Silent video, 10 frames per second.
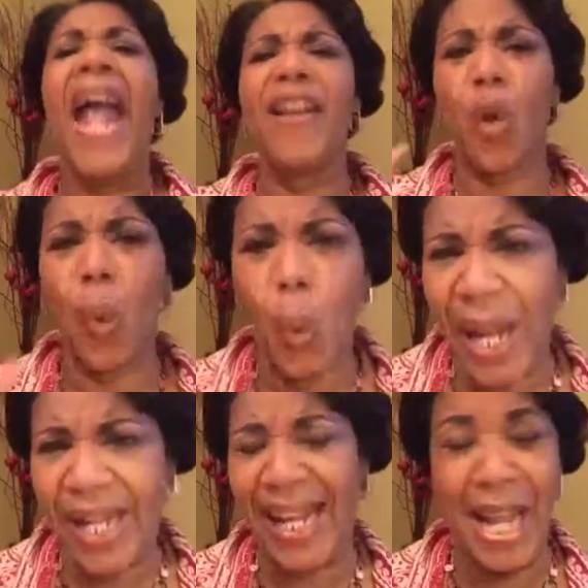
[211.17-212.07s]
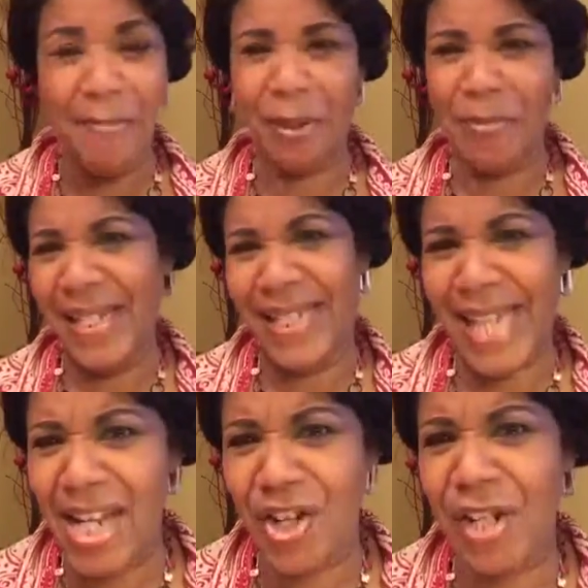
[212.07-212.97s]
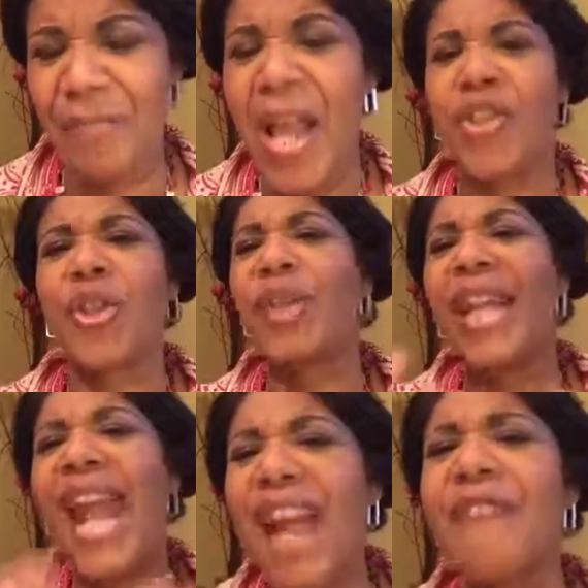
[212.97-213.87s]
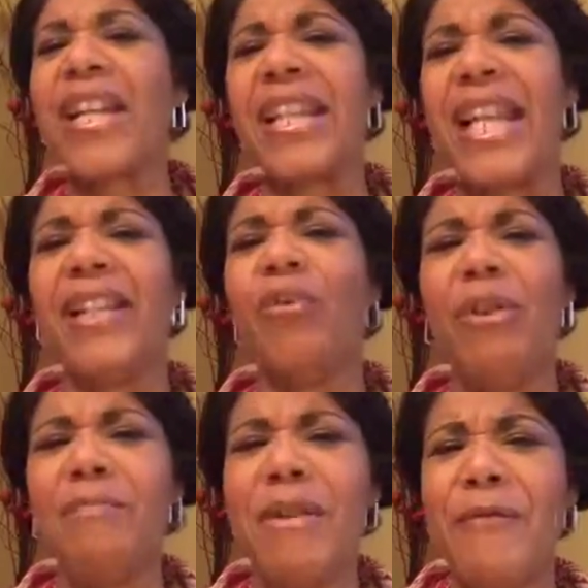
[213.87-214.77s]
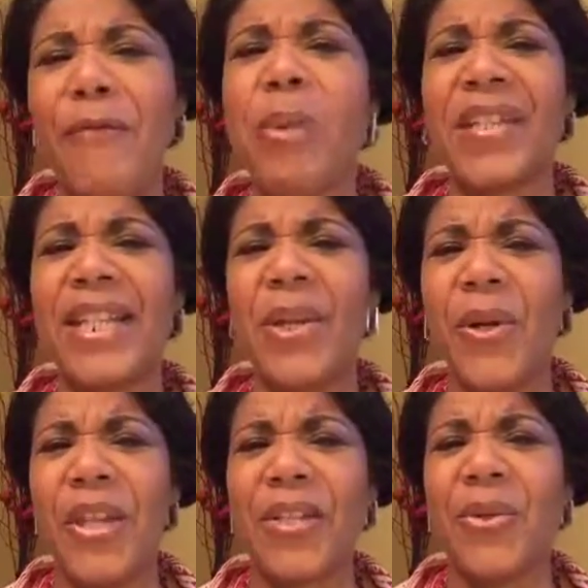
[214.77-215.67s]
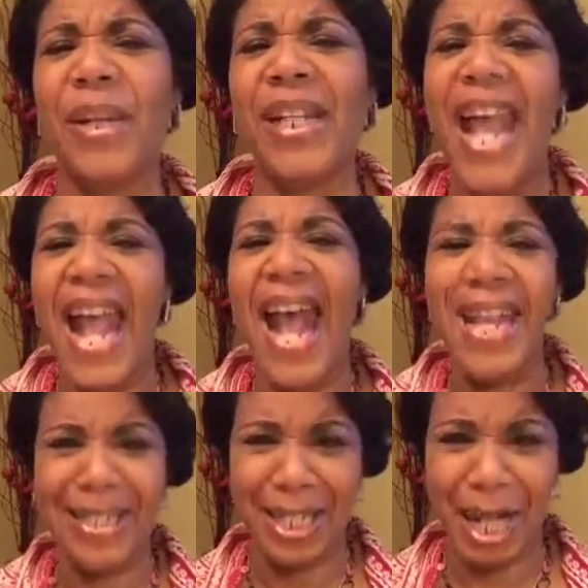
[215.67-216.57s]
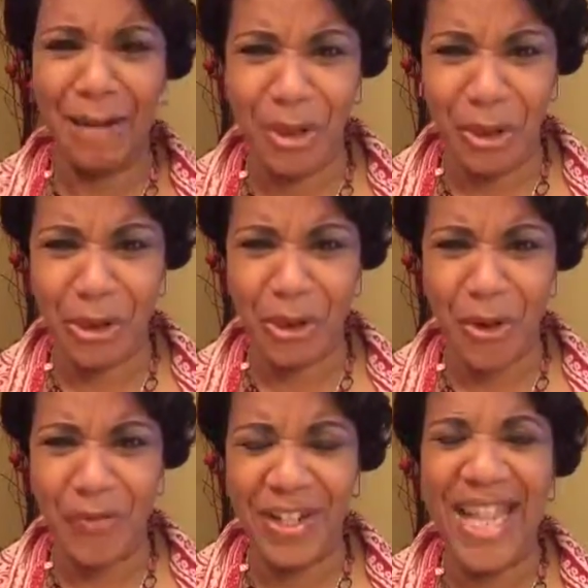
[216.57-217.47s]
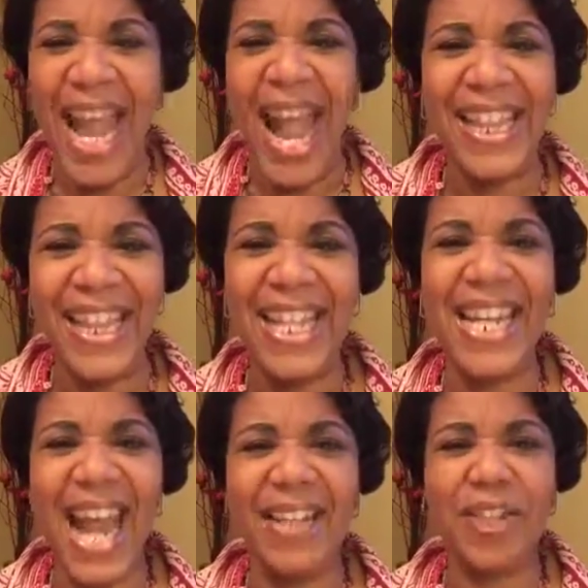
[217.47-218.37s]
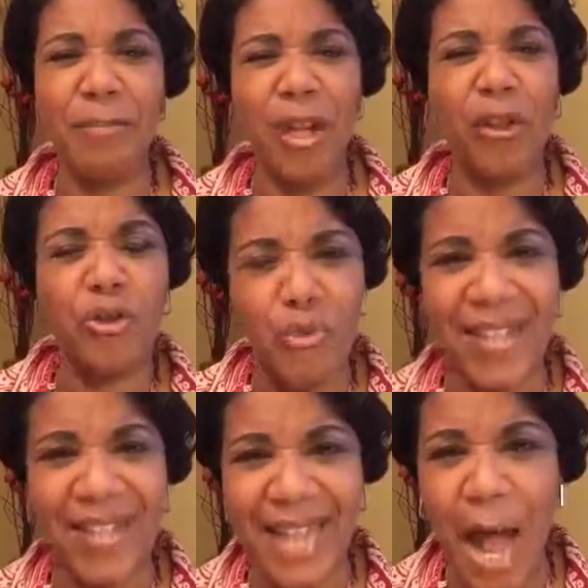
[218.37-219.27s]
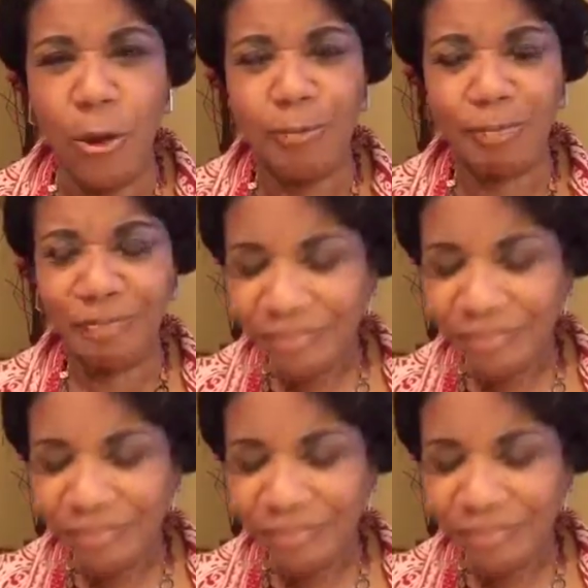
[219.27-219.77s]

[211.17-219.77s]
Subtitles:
and quick implementation so that everything that we've been focusing on this week has to come to the surface and then it has to be thrust out.